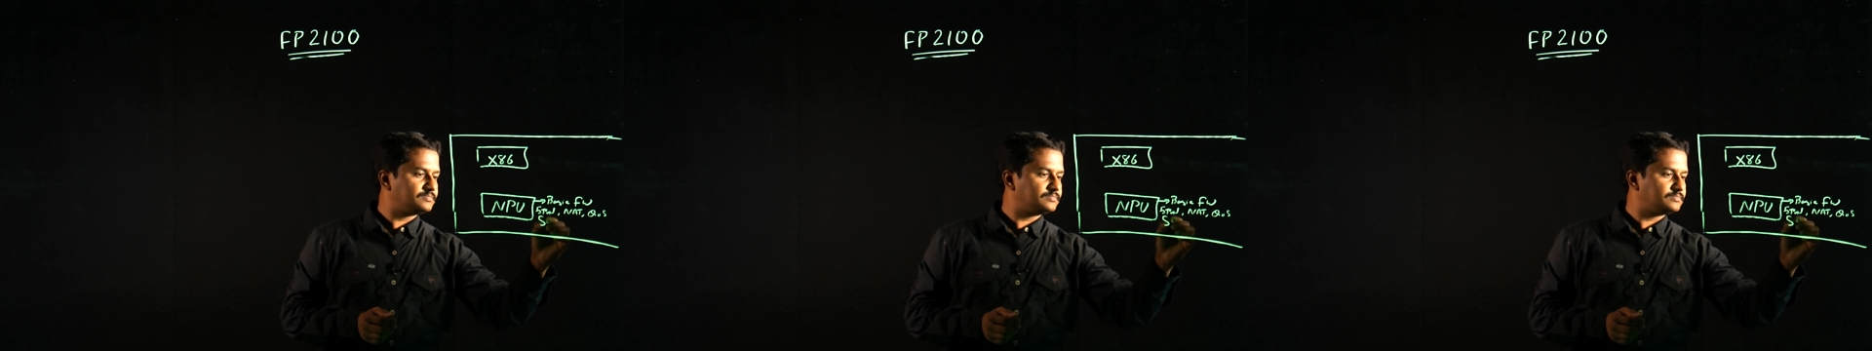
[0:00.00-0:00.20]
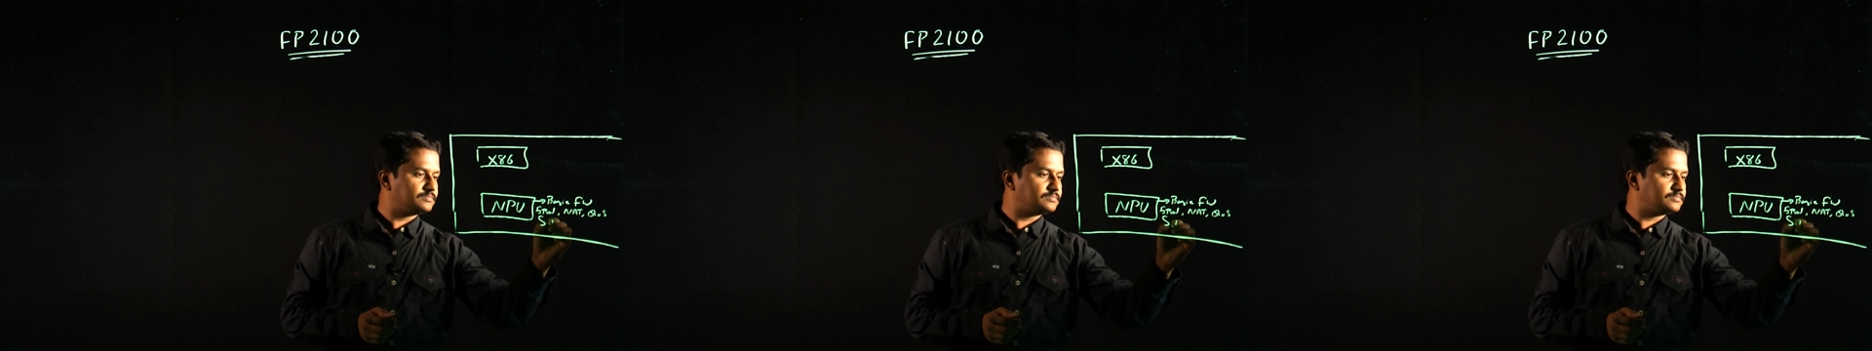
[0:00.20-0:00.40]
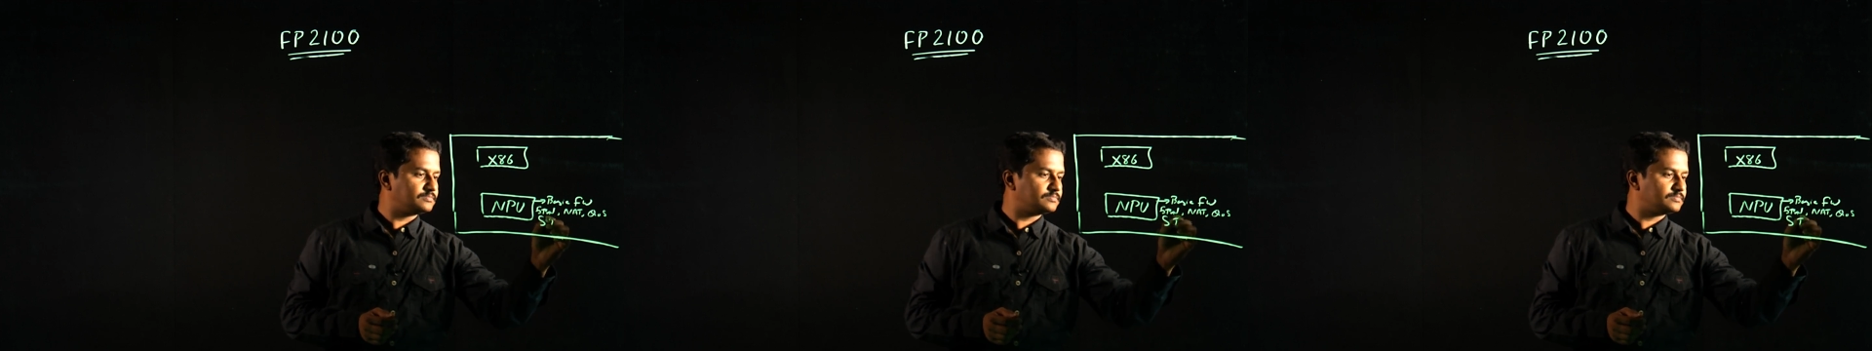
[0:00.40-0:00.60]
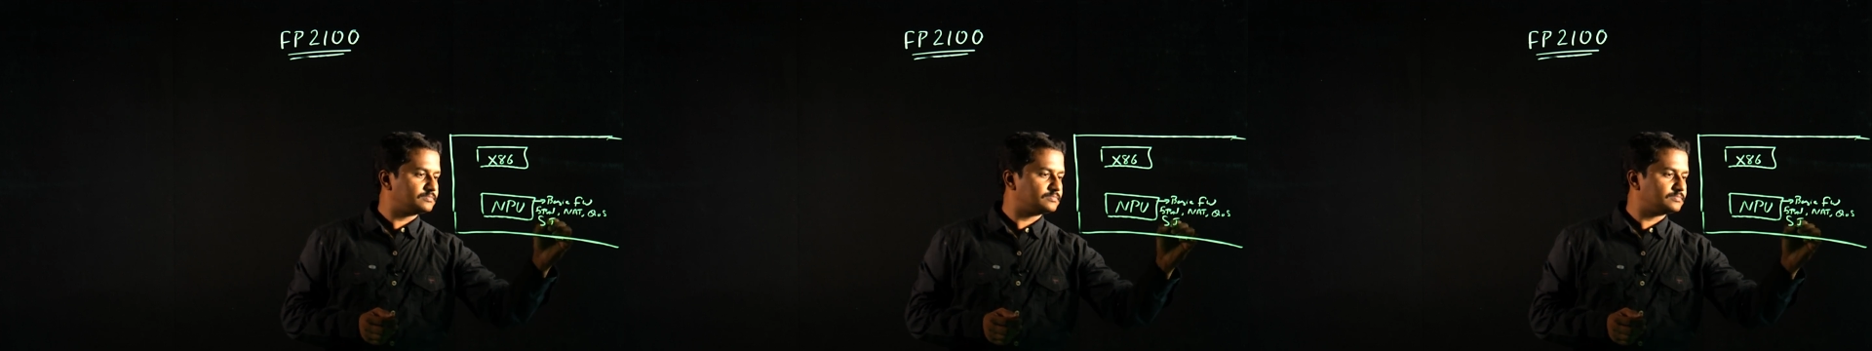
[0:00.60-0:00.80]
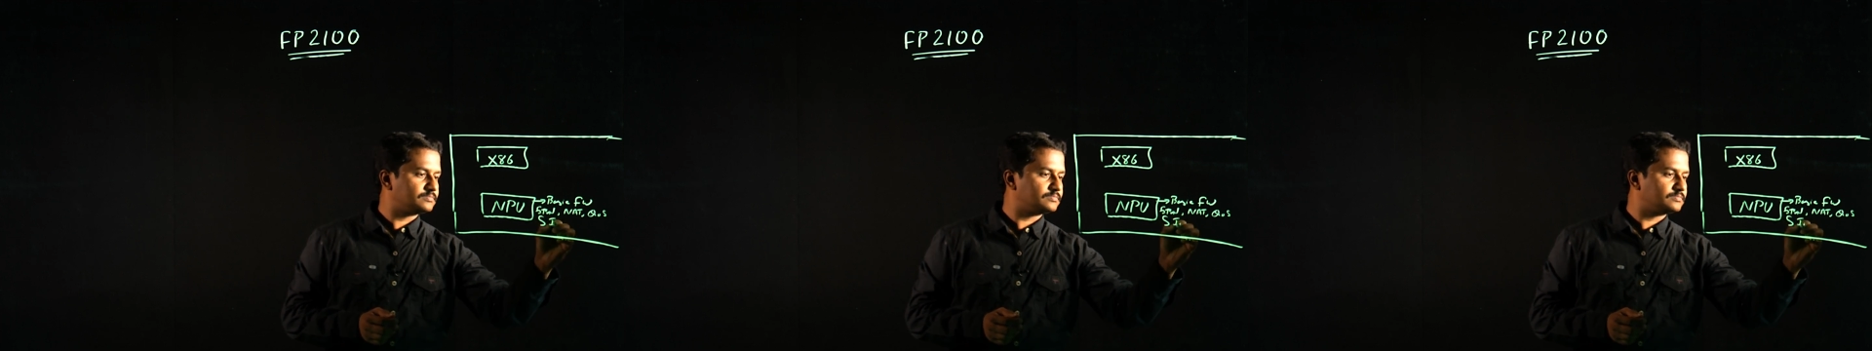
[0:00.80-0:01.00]

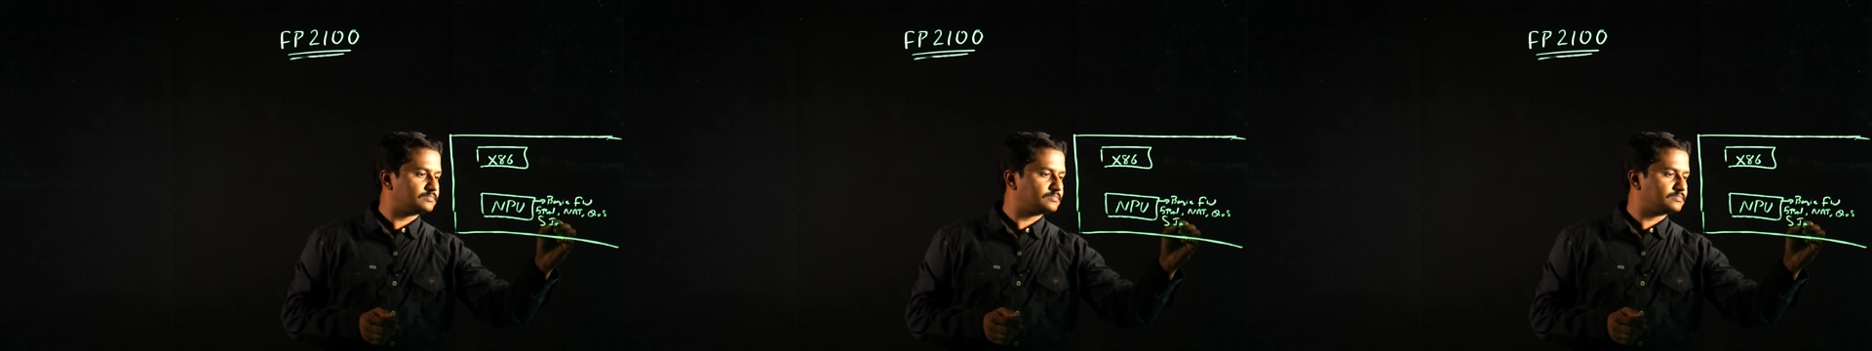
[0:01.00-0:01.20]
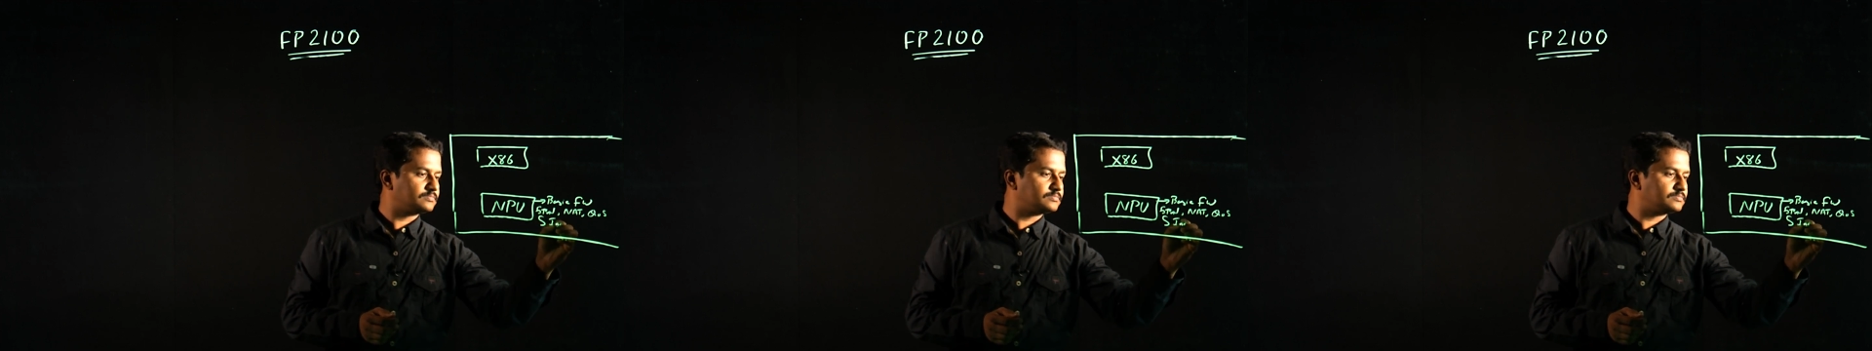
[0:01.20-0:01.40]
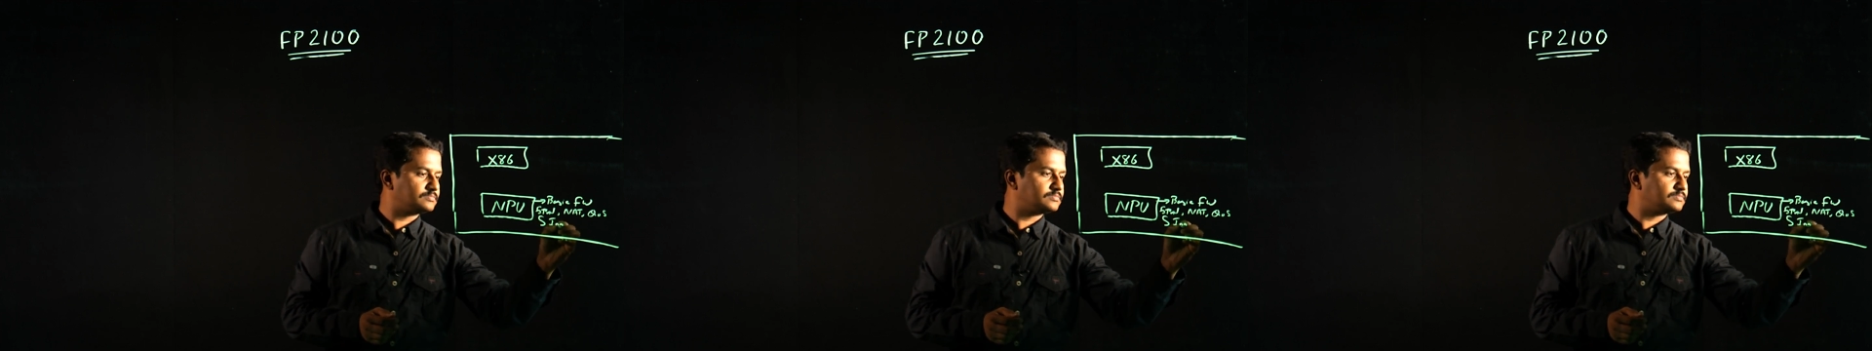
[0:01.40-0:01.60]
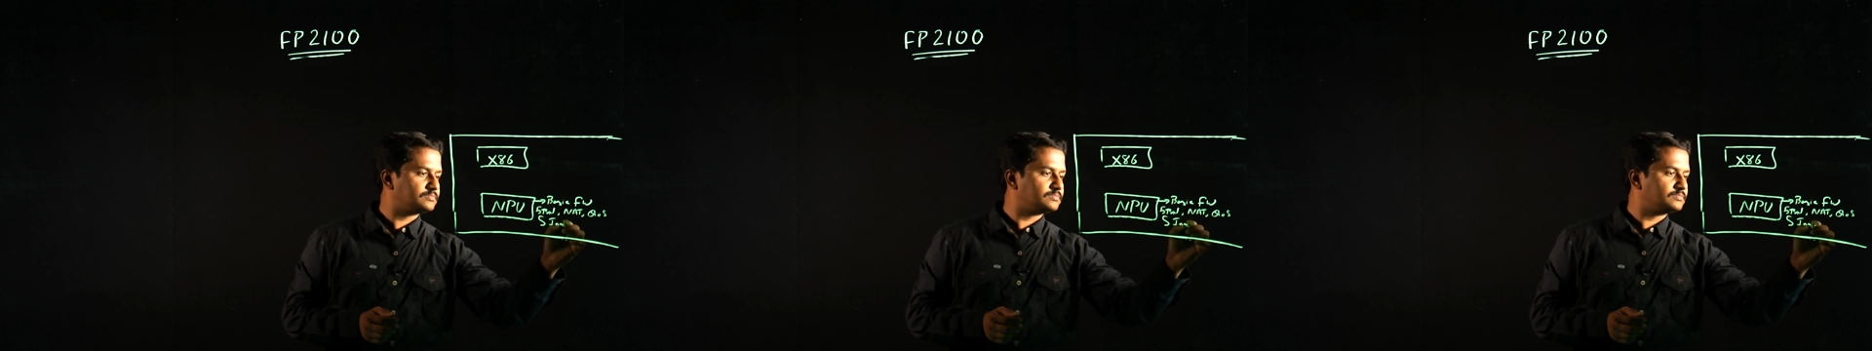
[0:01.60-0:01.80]
(no one is talking)